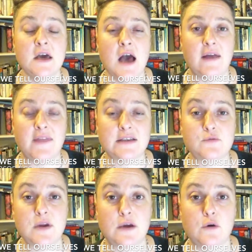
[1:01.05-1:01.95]
And that's
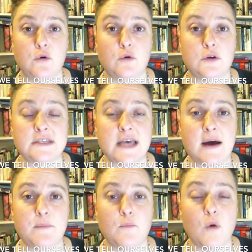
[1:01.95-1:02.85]
really cool because
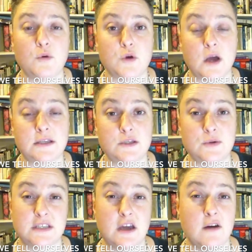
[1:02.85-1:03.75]
what we're trying to do is
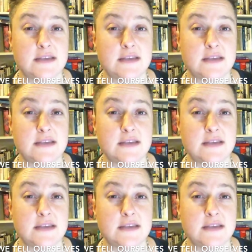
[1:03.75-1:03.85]
encourage